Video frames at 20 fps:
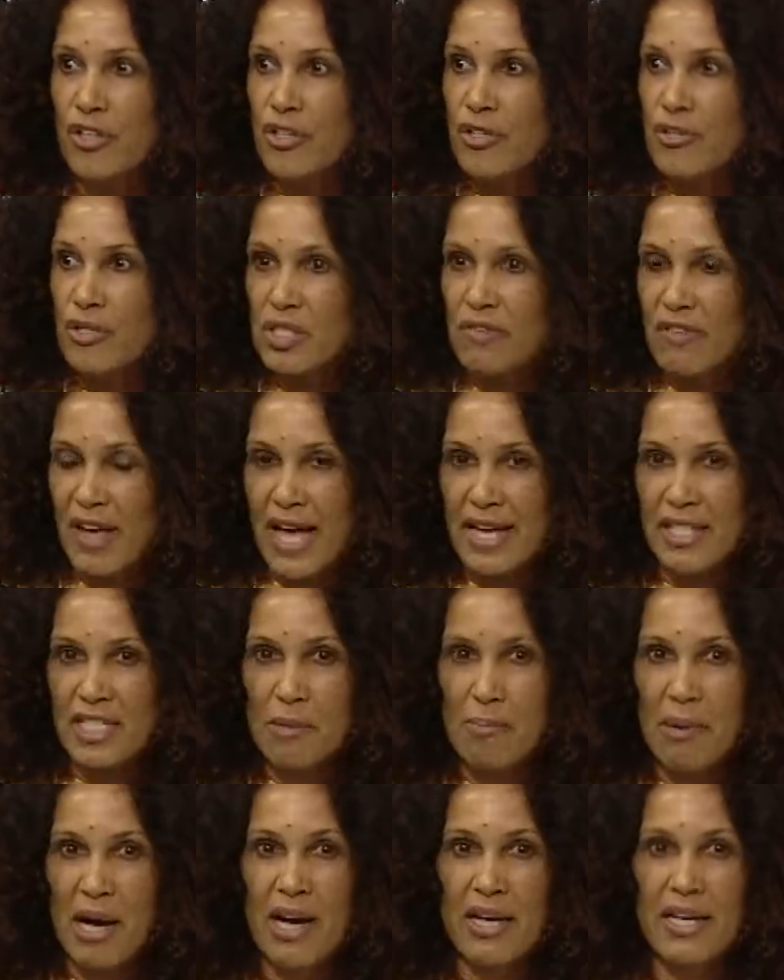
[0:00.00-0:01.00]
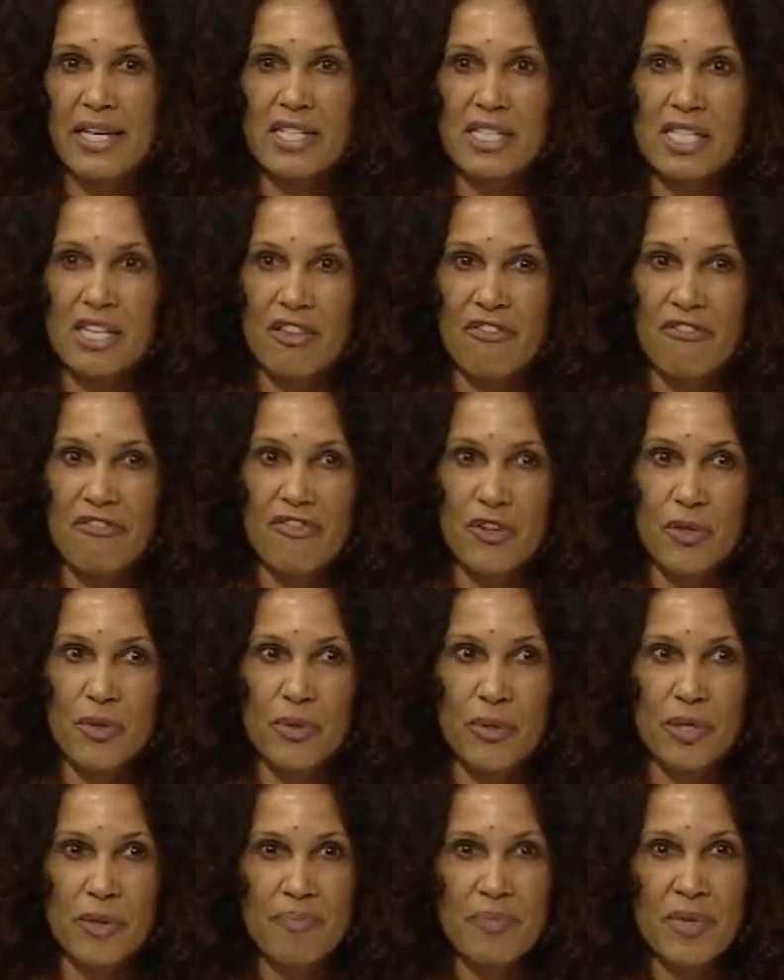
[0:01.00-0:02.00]
use of antibiotics in the
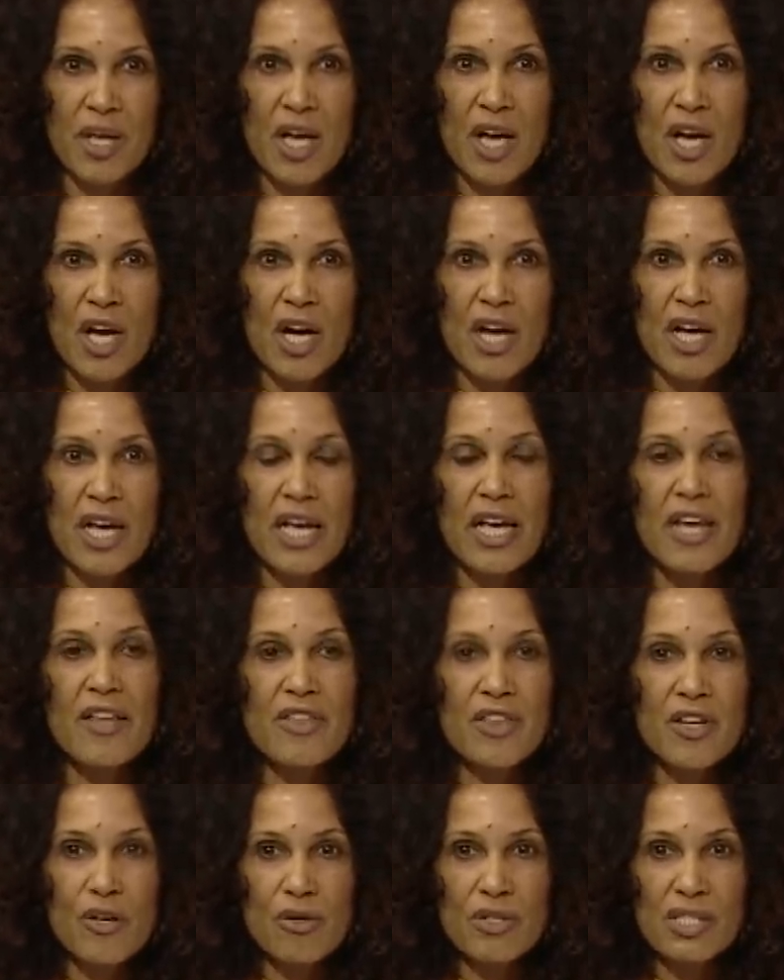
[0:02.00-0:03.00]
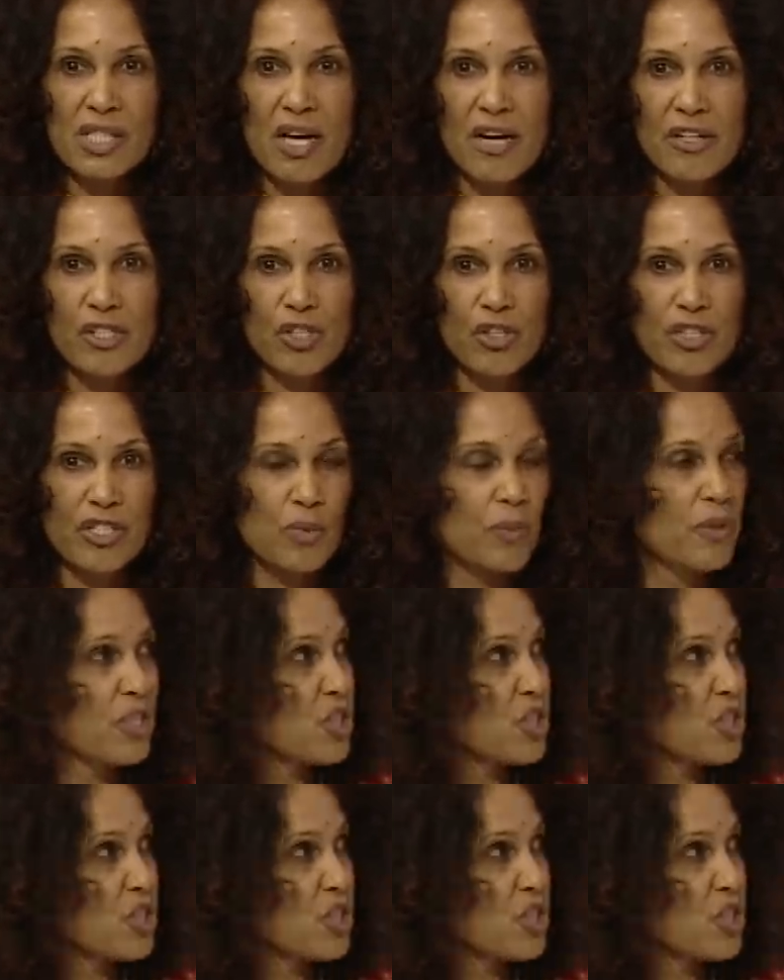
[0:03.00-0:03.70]
food, in those countries,